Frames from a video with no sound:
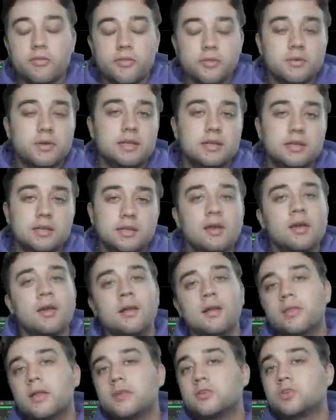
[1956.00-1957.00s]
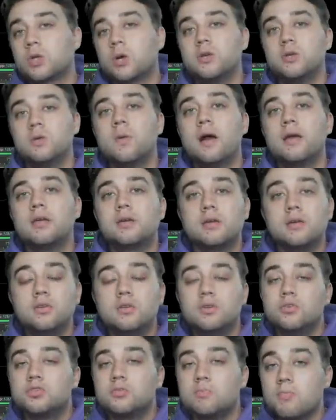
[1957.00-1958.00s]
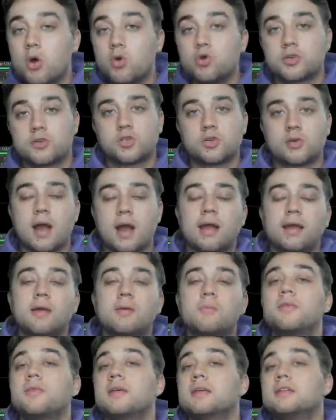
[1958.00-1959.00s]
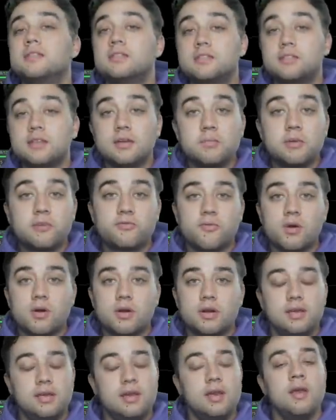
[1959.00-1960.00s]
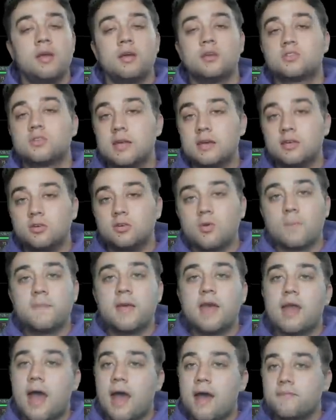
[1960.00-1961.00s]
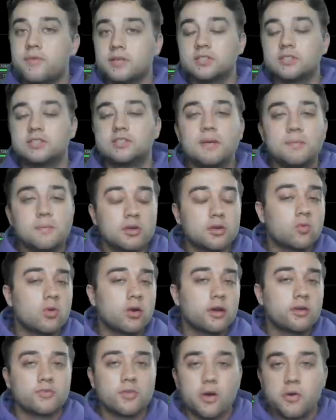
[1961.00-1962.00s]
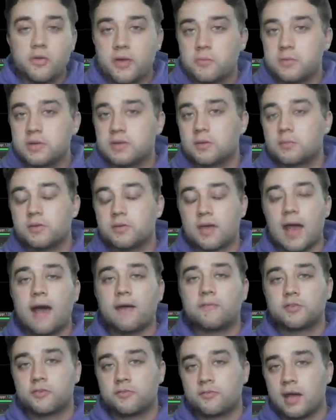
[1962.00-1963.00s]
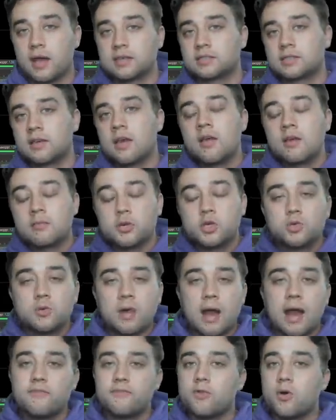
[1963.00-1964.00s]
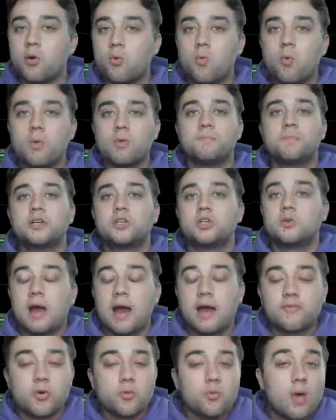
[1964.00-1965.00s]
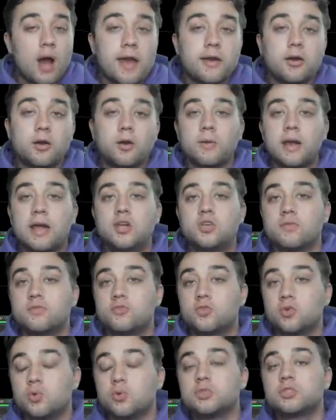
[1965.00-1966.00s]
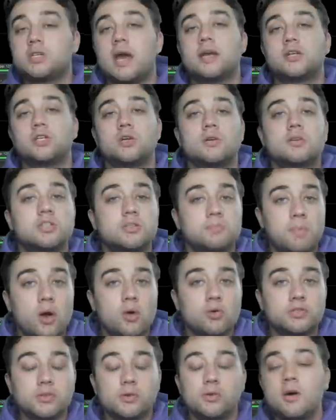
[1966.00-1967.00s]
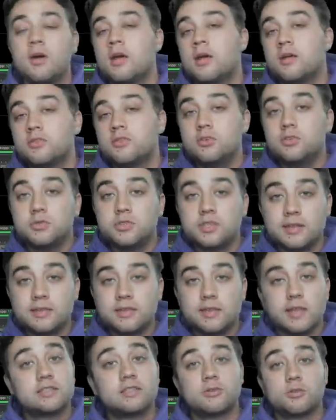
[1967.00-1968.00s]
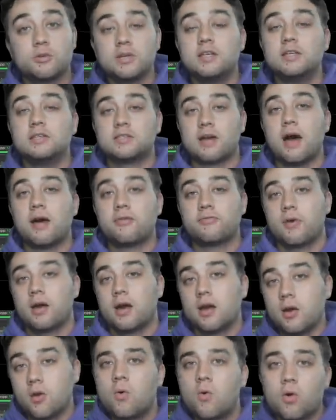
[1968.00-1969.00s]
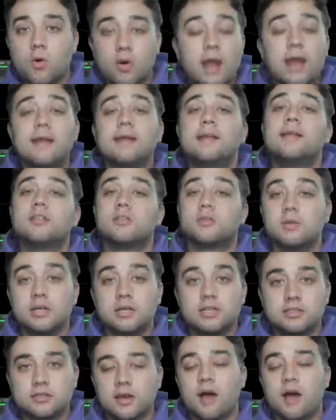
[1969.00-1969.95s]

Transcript: in 3D, let's show you how you can use motion tracking within Cinema 4D so that you may have a similar workflow that we did with After Effects, but you have a wider range of tools at your disposal using this 3D software or any 3D